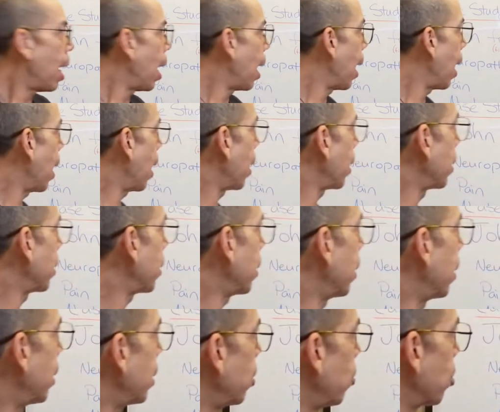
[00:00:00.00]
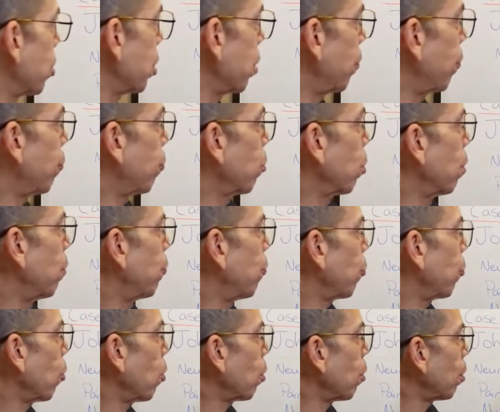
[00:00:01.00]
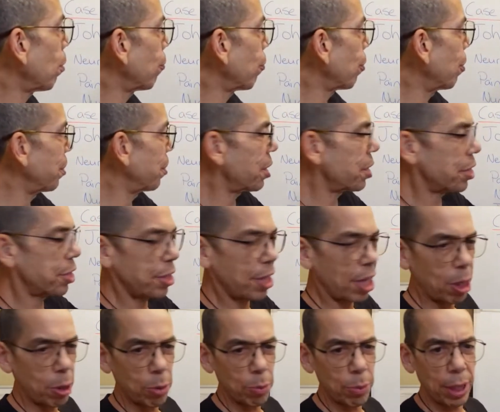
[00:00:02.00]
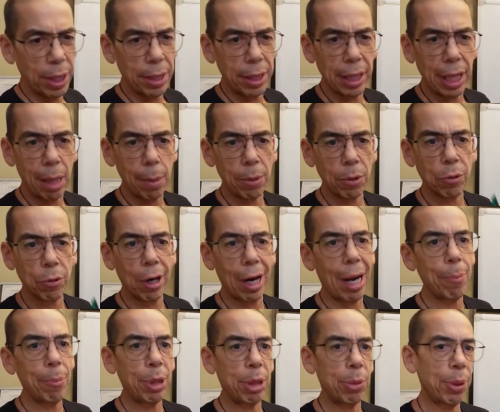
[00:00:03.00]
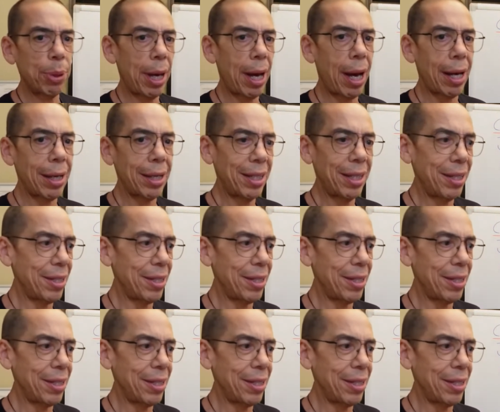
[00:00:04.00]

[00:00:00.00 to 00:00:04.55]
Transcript: And he was a referral from this gentleman named Grampy Pat.